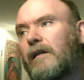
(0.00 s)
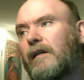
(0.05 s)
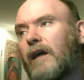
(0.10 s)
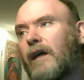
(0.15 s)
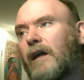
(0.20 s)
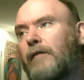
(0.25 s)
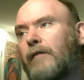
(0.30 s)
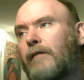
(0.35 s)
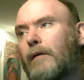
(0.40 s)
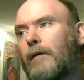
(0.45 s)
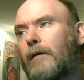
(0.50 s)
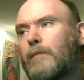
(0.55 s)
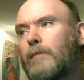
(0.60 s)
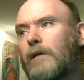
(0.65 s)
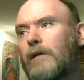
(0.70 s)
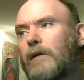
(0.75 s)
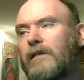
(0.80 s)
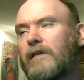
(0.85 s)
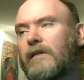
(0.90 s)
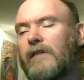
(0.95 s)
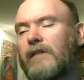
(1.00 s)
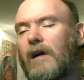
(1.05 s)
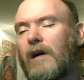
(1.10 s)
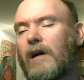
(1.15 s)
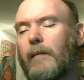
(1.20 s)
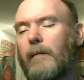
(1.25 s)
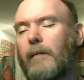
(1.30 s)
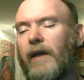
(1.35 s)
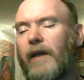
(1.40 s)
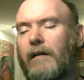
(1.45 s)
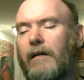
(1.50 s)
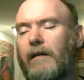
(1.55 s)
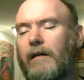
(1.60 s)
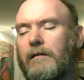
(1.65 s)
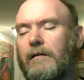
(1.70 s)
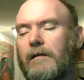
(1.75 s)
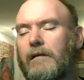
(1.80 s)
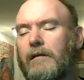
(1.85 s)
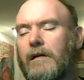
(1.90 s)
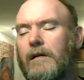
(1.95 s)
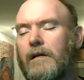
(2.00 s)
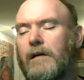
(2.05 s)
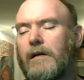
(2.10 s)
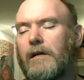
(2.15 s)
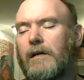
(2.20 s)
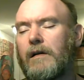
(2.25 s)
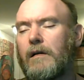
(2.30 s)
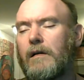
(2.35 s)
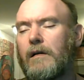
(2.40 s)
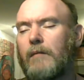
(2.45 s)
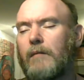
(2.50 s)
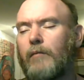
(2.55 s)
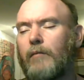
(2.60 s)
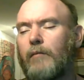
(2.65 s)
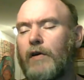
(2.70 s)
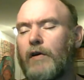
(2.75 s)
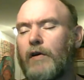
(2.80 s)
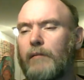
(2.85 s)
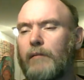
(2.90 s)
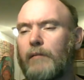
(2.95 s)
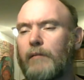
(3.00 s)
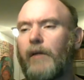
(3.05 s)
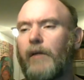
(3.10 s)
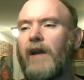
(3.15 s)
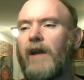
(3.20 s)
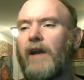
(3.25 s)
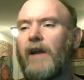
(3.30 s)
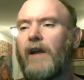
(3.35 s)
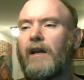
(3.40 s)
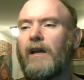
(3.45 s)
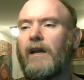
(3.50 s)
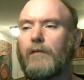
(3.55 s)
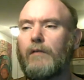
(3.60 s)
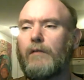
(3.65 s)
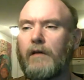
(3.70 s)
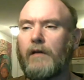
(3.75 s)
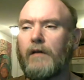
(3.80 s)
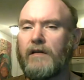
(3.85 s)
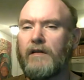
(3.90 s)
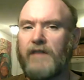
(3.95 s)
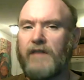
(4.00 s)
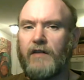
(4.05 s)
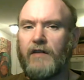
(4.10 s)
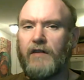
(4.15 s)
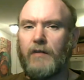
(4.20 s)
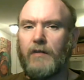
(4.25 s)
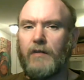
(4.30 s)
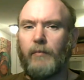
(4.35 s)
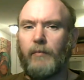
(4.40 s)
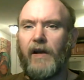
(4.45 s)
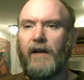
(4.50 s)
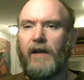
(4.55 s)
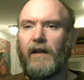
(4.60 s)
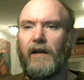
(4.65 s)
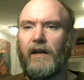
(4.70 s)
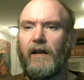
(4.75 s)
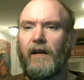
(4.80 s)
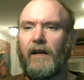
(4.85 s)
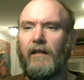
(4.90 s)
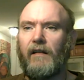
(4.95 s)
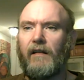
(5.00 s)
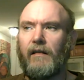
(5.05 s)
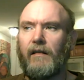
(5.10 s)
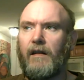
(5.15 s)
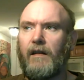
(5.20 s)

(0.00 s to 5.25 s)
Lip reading: I've always wanted to talk about personal branding and organizational branding and